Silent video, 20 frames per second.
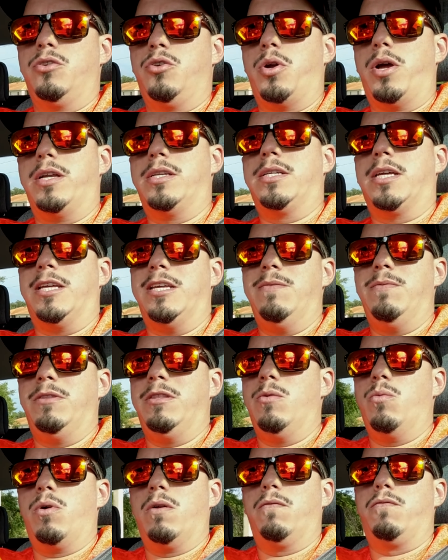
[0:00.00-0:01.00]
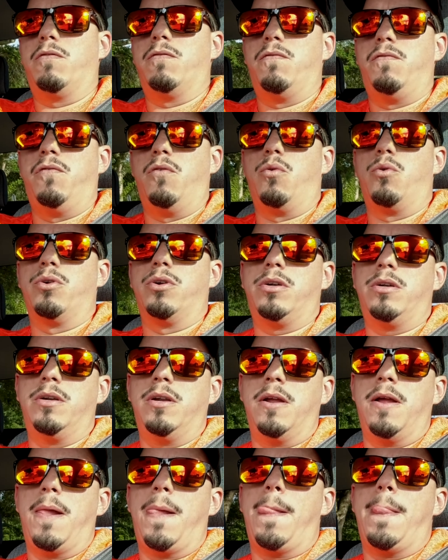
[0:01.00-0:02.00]
trash can even the one from
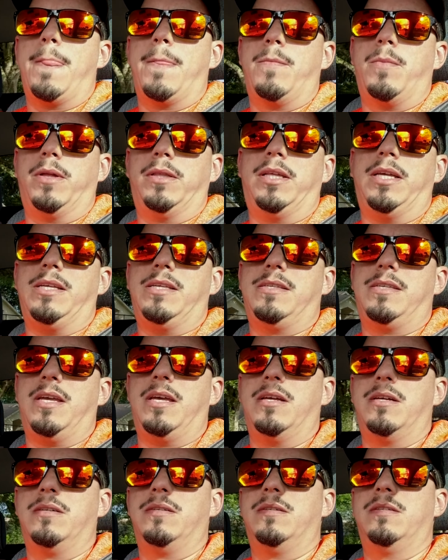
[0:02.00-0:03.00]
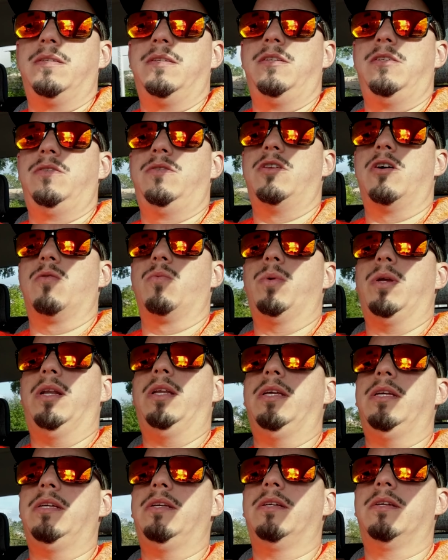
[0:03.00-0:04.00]
Ford what they sell it's not
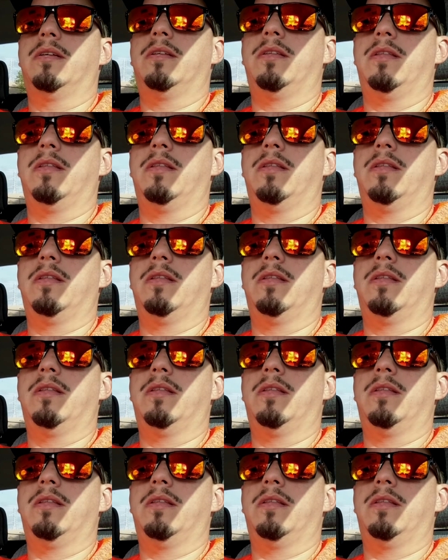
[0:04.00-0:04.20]
really